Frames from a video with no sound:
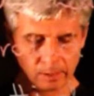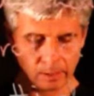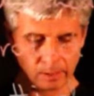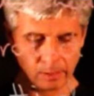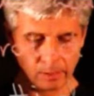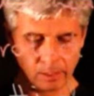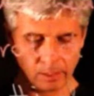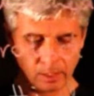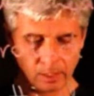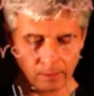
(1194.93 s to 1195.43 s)

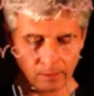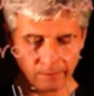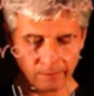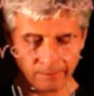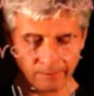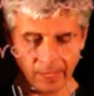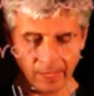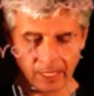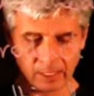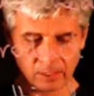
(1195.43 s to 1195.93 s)
the
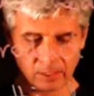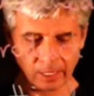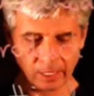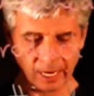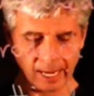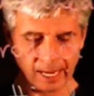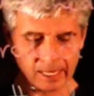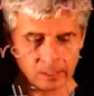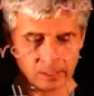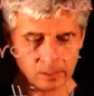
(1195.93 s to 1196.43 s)
vector
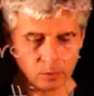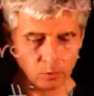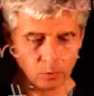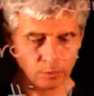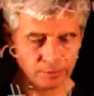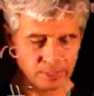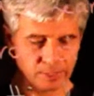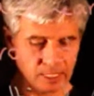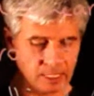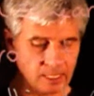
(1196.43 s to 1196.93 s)
S
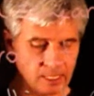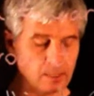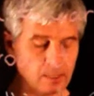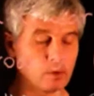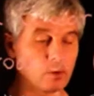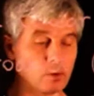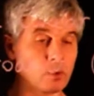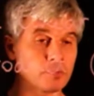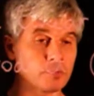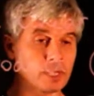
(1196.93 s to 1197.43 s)
of T
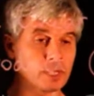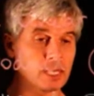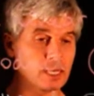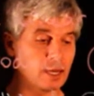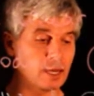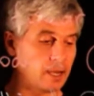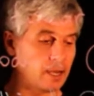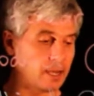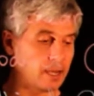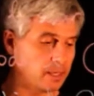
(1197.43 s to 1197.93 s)
of
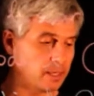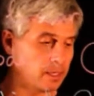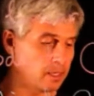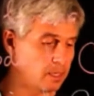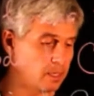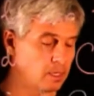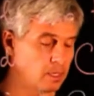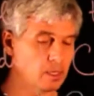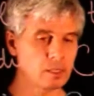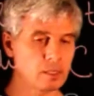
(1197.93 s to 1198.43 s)
EI,
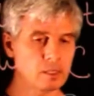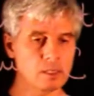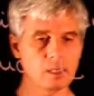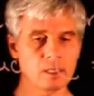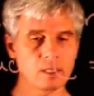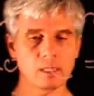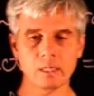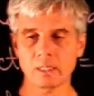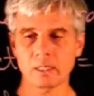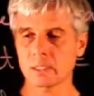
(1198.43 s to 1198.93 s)

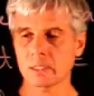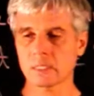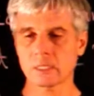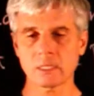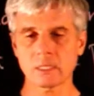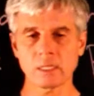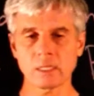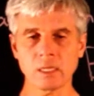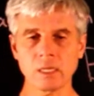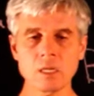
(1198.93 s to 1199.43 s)
is
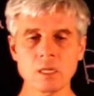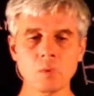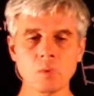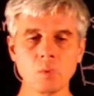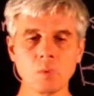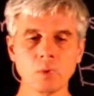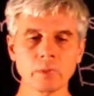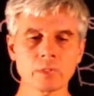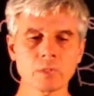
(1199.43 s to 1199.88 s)
equal